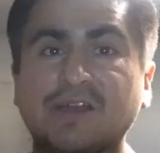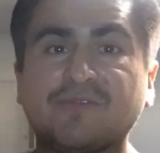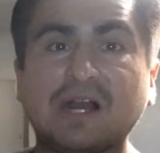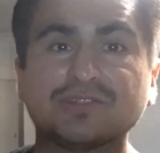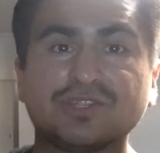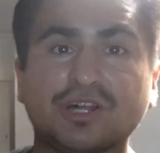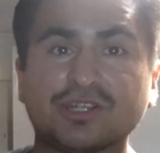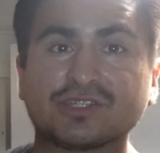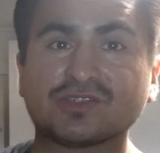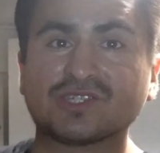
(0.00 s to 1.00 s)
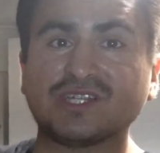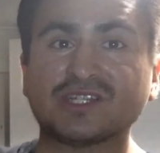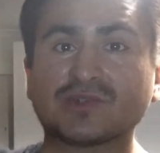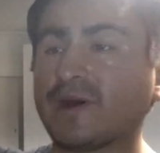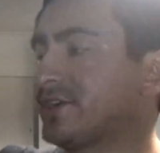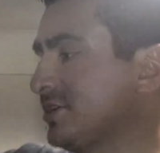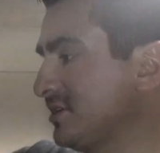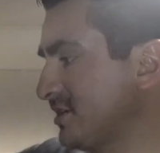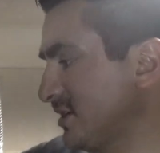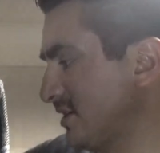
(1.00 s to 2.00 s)
found another Susina
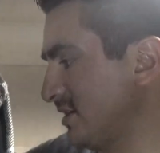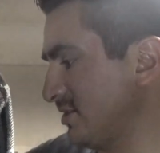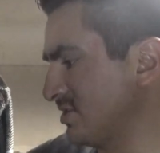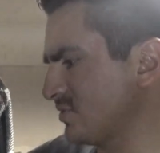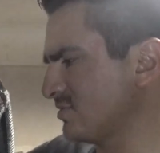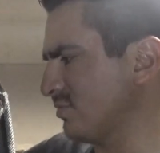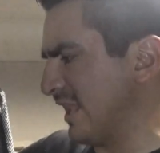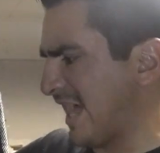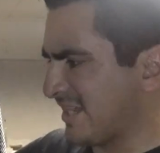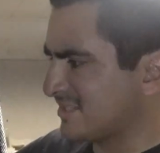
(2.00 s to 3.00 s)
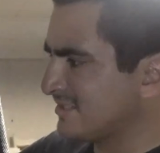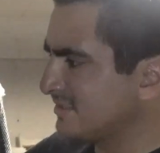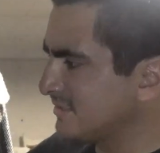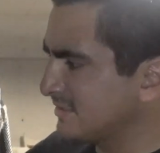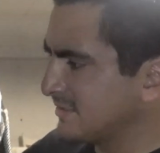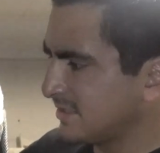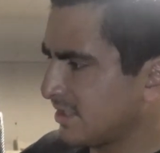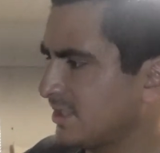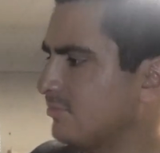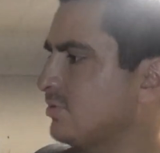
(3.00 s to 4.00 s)
sweater. This one's black
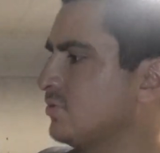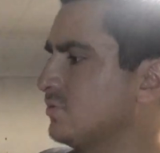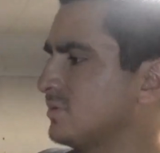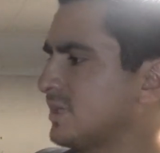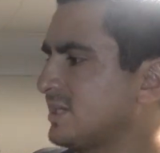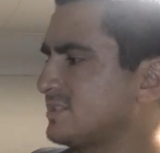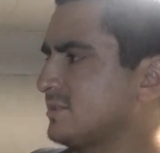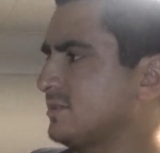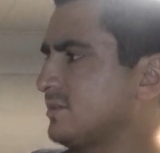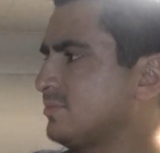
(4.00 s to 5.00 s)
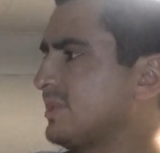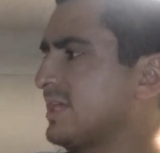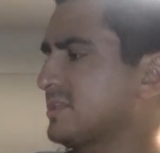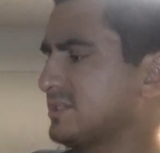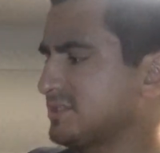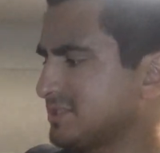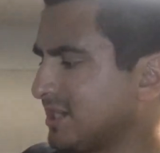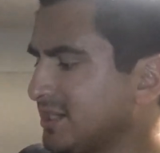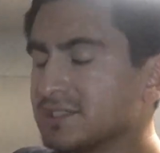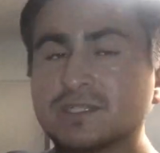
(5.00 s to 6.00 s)
and blue. It has a plaid-like
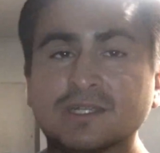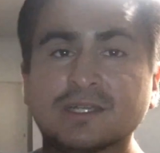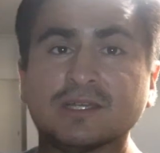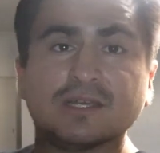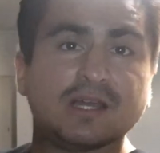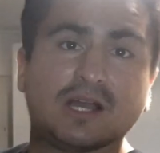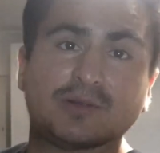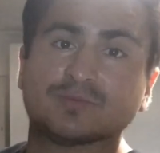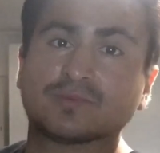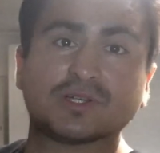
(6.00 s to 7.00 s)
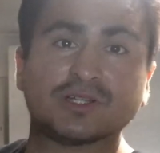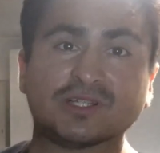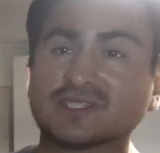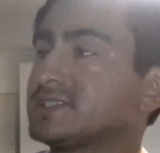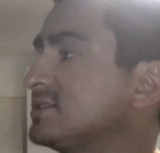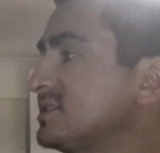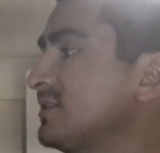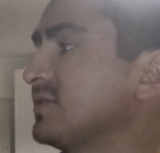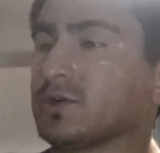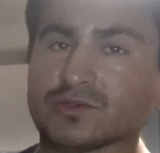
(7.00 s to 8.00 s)
design. I'm going to list it, see
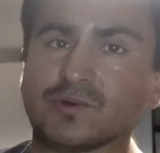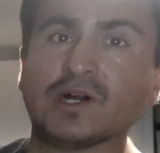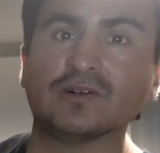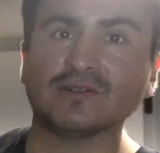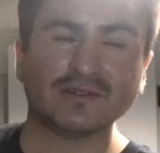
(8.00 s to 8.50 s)
if it goes well.